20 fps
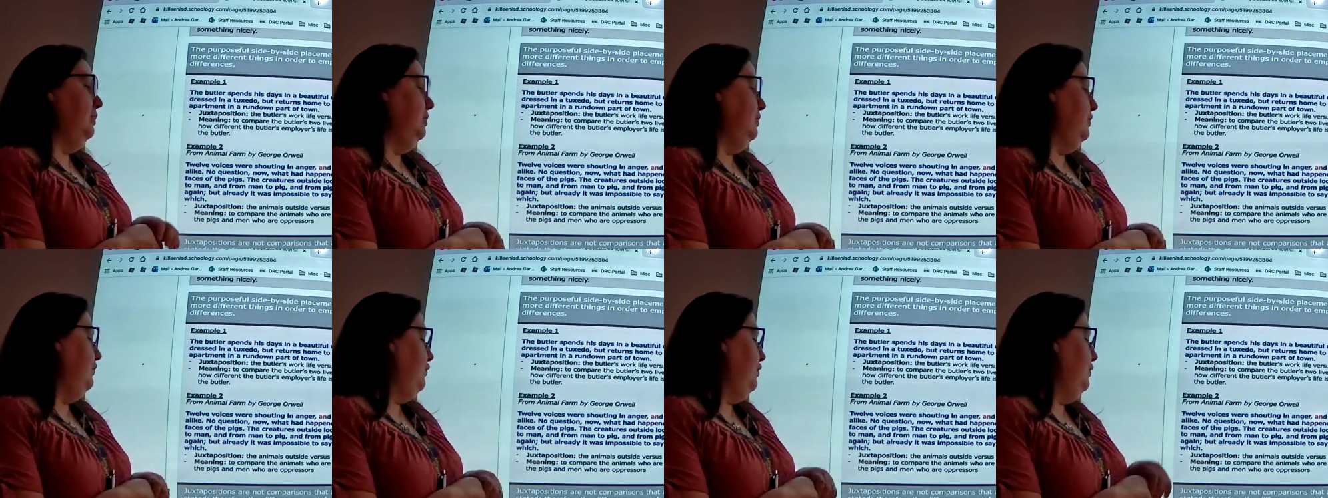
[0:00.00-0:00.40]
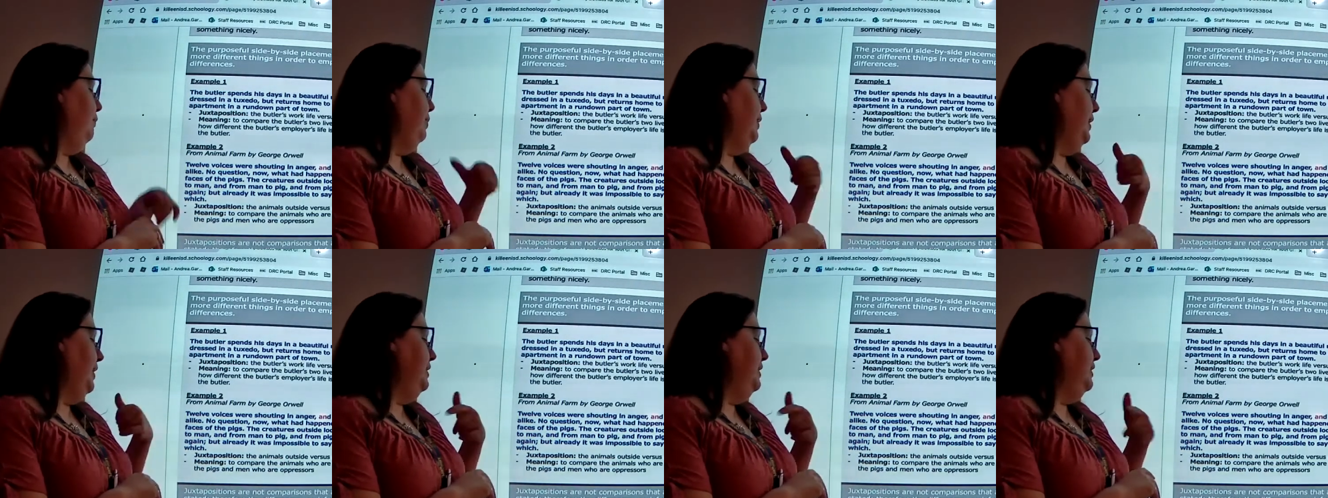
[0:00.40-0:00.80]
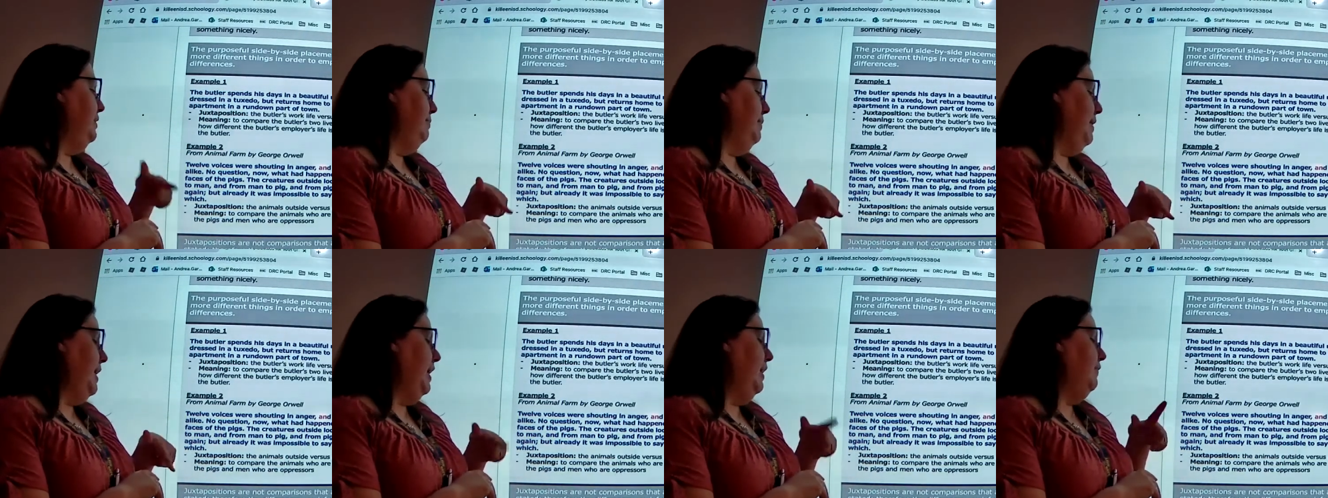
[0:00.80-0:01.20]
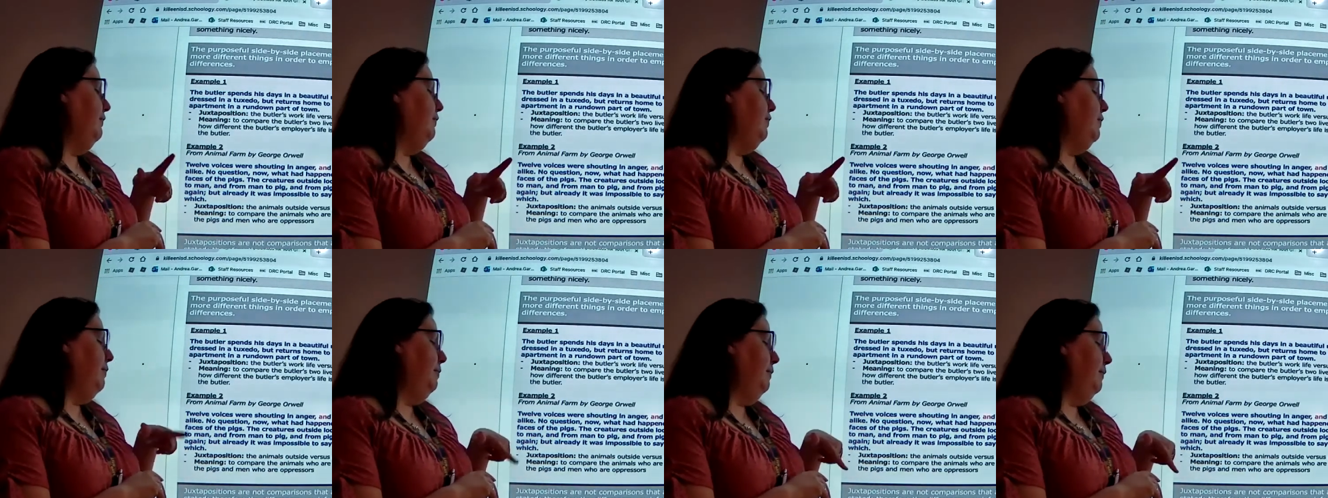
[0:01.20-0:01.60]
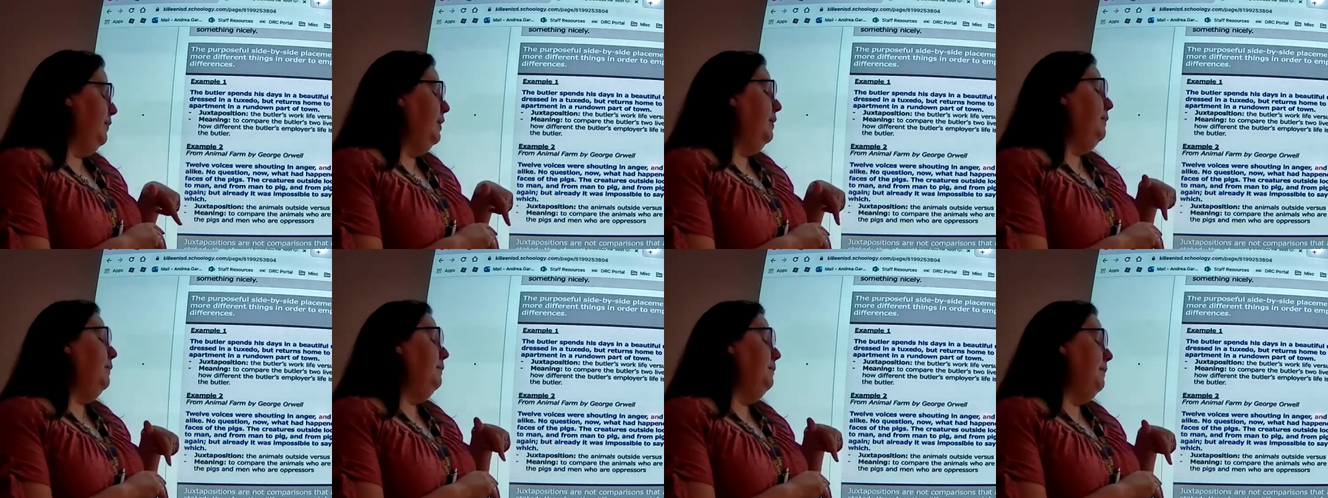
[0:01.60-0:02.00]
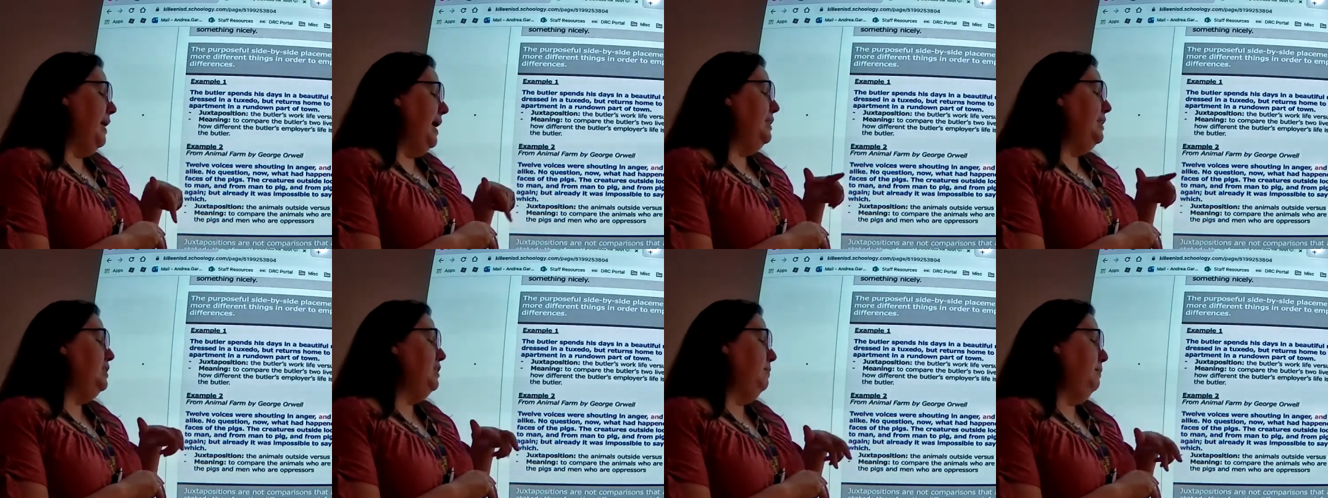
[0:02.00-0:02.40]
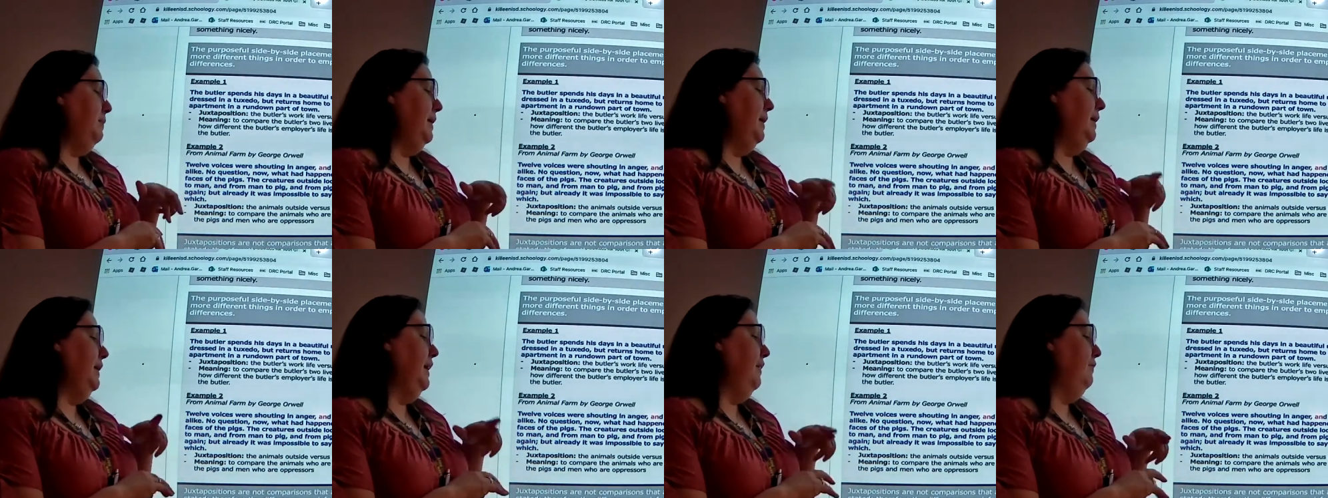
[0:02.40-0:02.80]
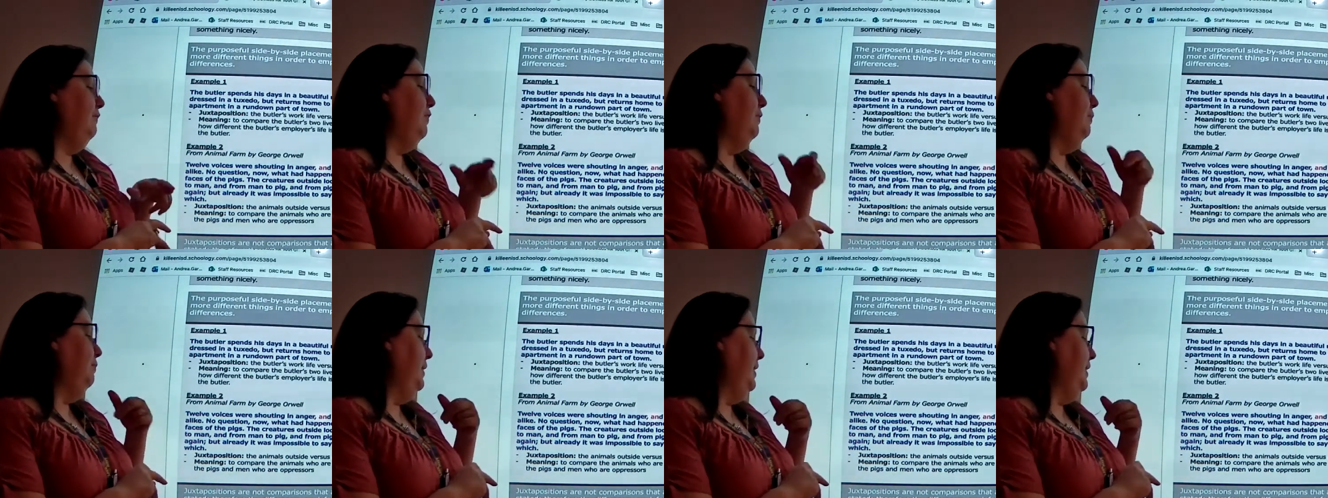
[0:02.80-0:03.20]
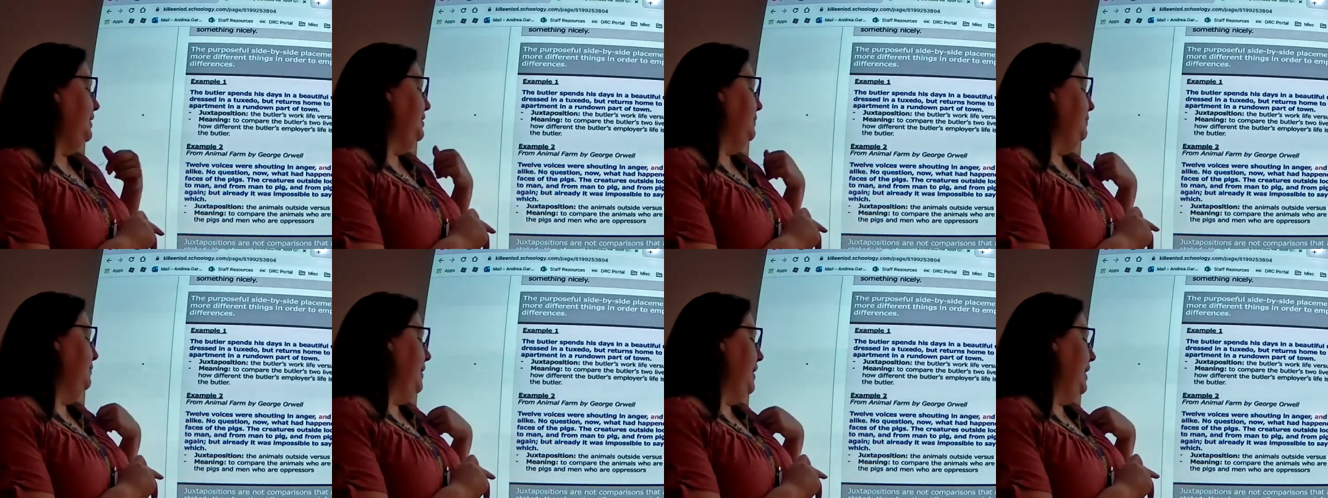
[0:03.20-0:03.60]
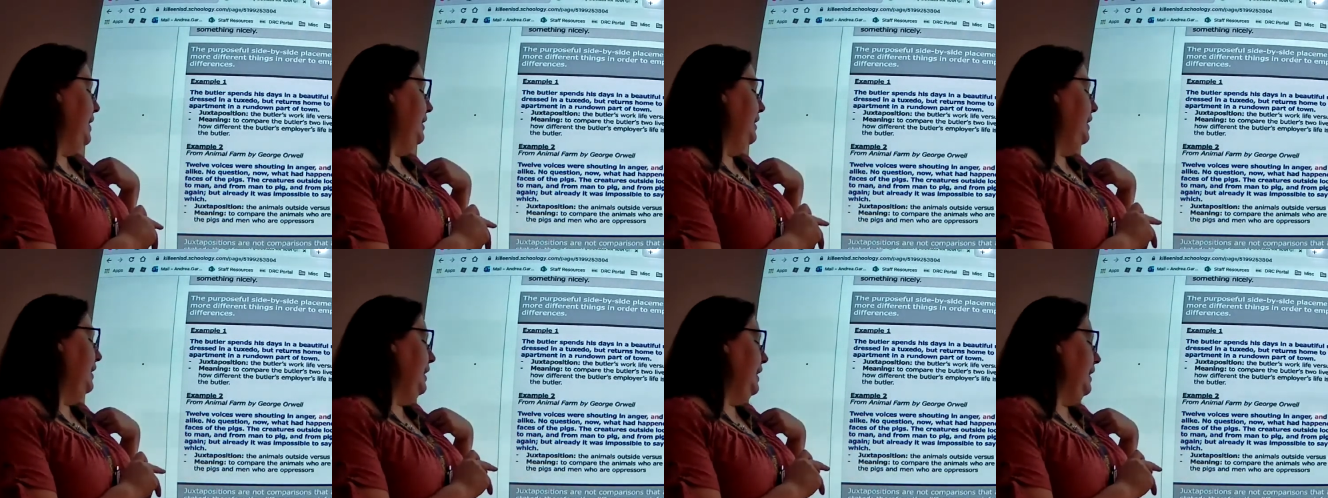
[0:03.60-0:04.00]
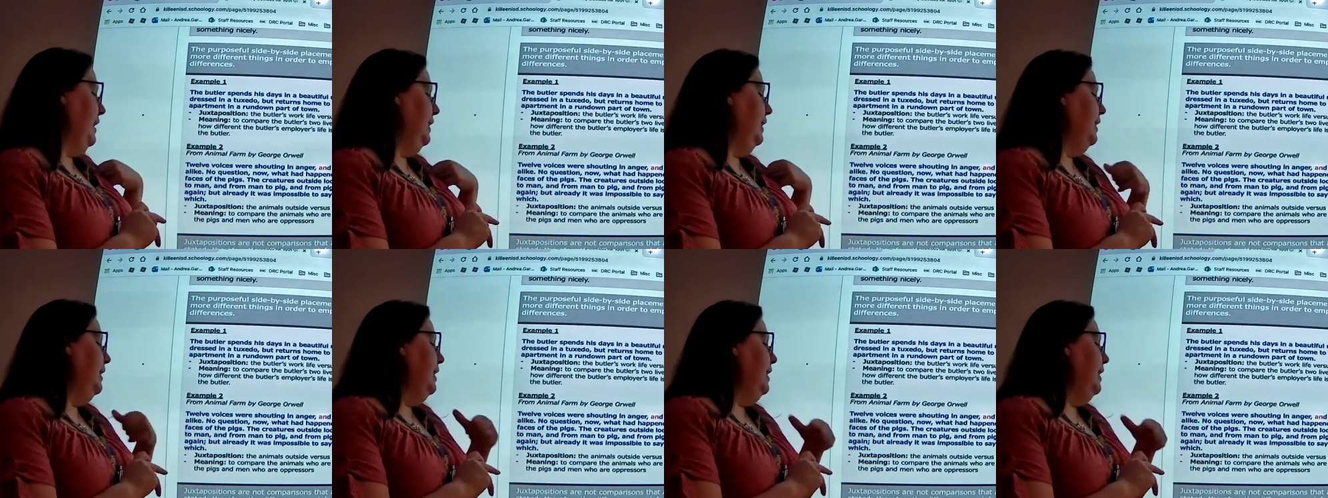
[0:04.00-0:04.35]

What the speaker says: looked from pig to man, from man to pig, and from pig to man again.